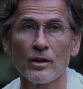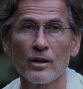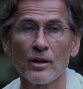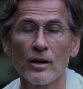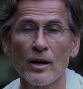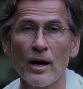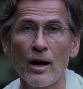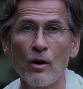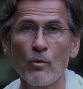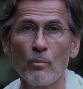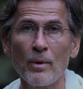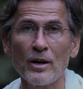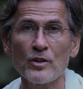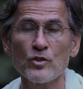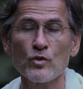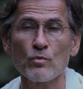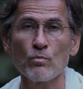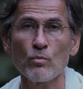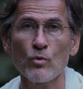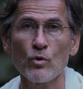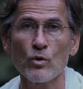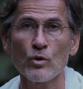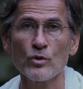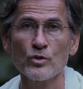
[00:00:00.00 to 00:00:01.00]
How much
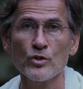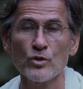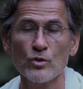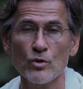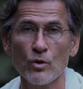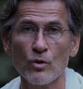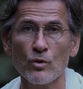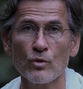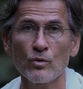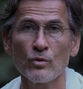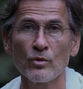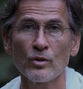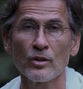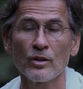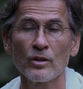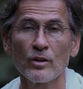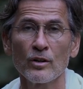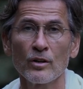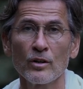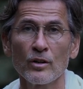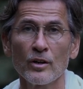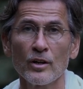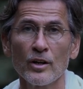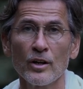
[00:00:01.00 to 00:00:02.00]
more so
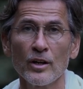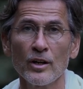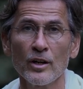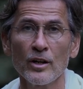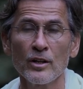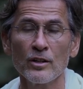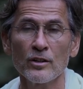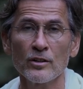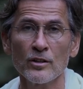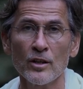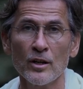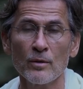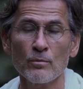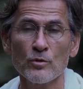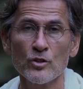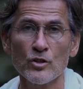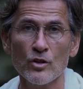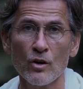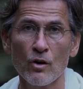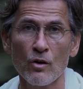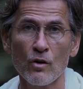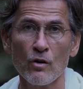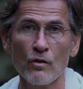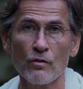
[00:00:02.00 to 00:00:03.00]
in terms
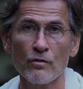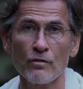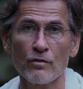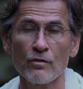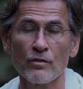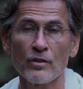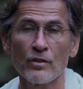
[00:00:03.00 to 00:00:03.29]
of